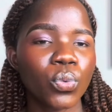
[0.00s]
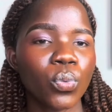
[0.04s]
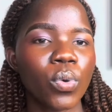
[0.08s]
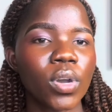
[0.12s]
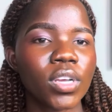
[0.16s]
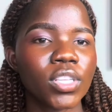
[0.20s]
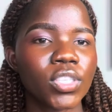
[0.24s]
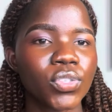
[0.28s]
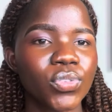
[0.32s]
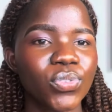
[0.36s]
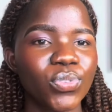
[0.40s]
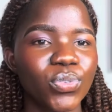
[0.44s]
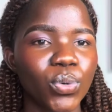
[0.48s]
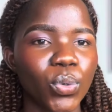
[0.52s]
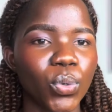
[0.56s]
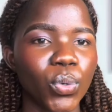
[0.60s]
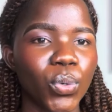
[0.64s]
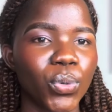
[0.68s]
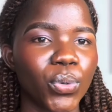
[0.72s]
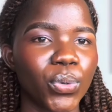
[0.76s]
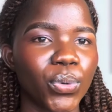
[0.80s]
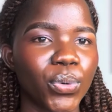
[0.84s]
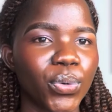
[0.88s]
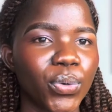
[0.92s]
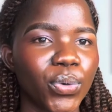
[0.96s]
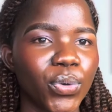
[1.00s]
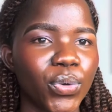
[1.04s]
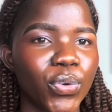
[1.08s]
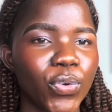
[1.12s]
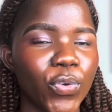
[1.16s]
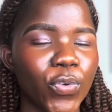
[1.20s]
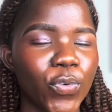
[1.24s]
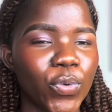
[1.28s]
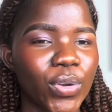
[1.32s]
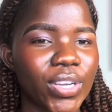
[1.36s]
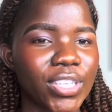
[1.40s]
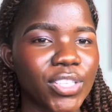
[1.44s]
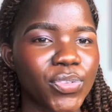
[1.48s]
was for
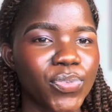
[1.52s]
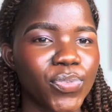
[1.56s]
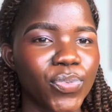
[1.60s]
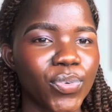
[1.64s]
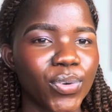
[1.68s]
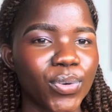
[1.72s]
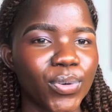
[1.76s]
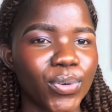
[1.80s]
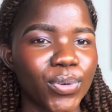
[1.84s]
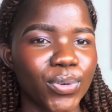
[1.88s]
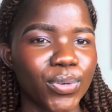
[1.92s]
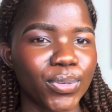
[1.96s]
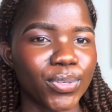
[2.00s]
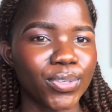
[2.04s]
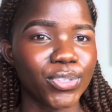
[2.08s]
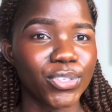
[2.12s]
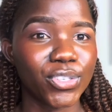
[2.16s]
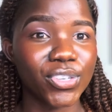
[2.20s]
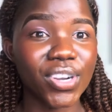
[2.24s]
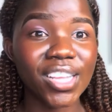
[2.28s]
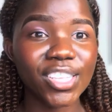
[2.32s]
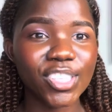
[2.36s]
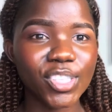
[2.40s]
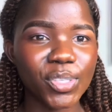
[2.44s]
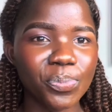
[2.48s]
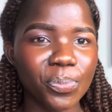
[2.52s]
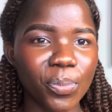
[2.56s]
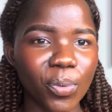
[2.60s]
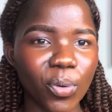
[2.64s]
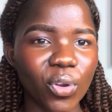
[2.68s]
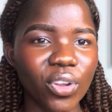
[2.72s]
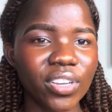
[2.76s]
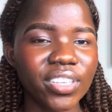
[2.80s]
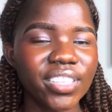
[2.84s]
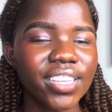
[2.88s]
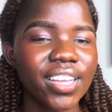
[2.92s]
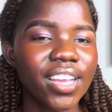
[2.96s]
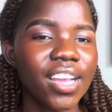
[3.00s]

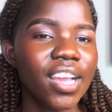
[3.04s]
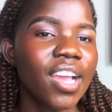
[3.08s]
transport.